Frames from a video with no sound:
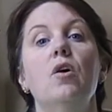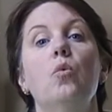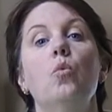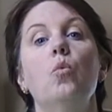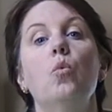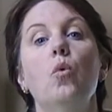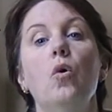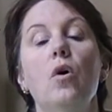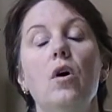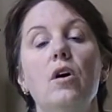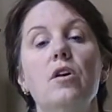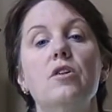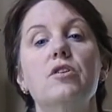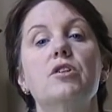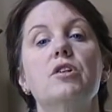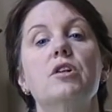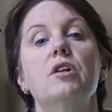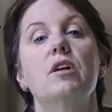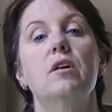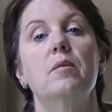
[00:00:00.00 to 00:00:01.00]

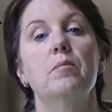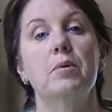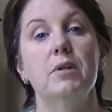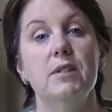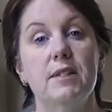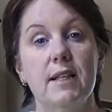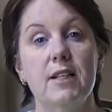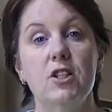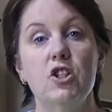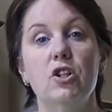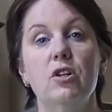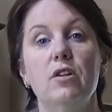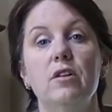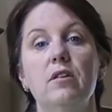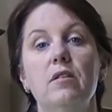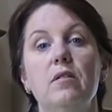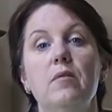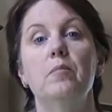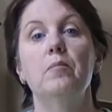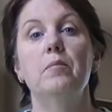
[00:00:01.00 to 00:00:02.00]
what position
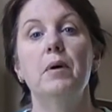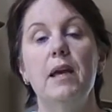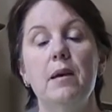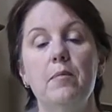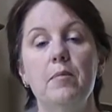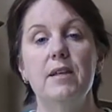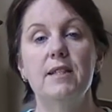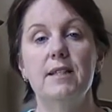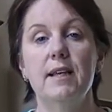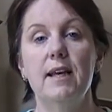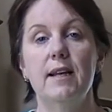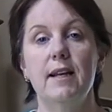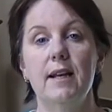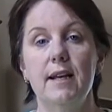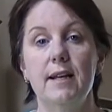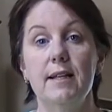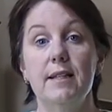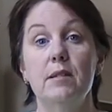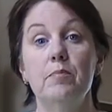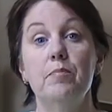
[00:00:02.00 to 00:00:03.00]
baby's in, and
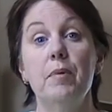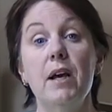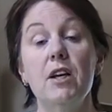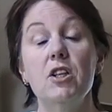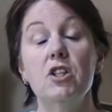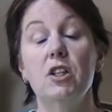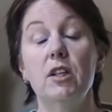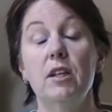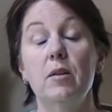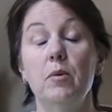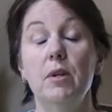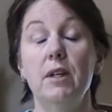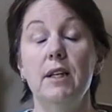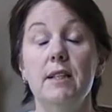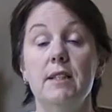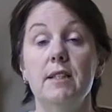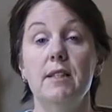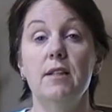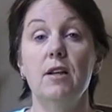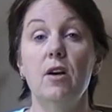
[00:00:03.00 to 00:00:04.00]
especially we need
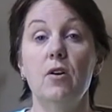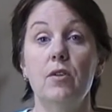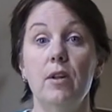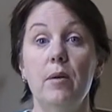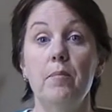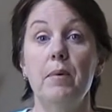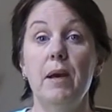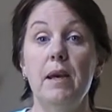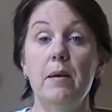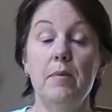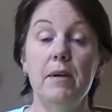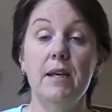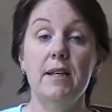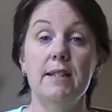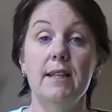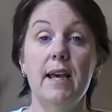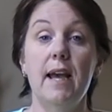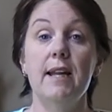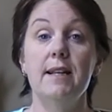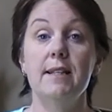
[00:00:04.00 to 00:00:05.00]
to know that baby is
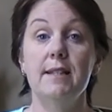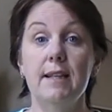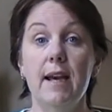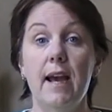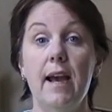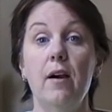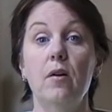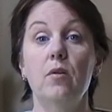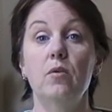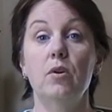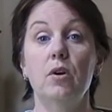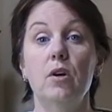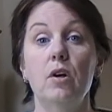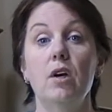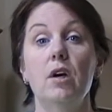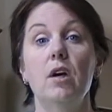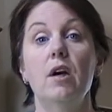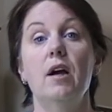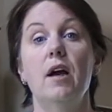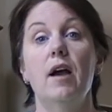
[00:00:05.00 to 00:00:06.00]
head down,
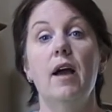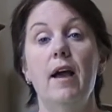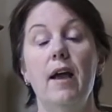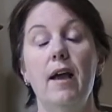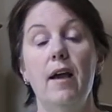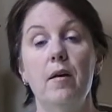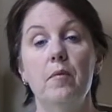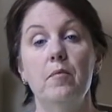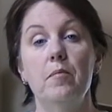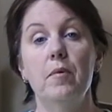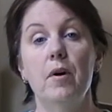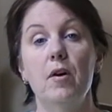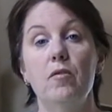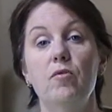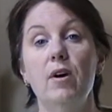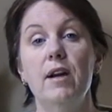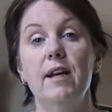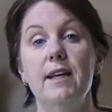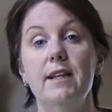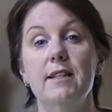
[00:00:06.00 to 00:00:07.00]

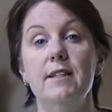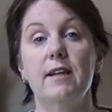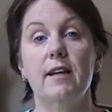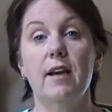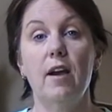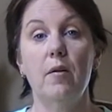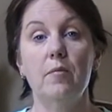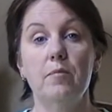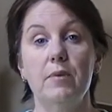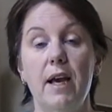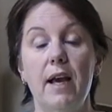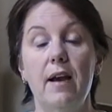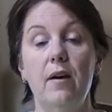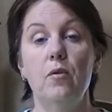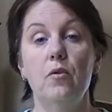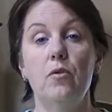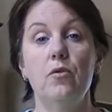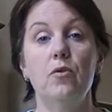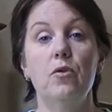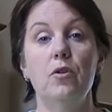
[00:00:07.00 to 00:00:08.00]
ready to come down
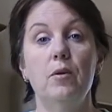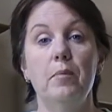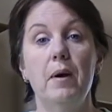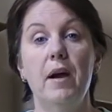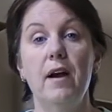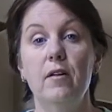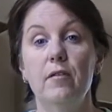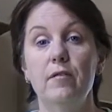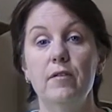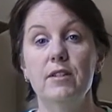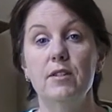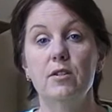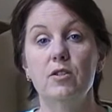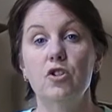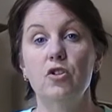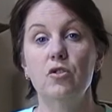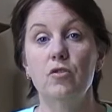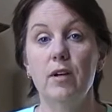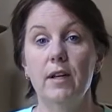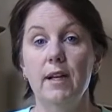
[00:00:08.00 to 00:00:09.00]
through the pelvis
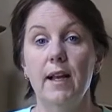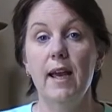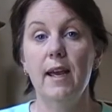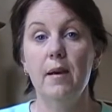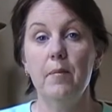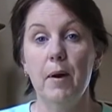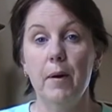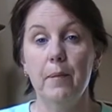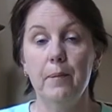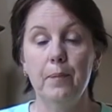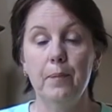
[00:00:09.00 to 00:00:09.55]
during labour.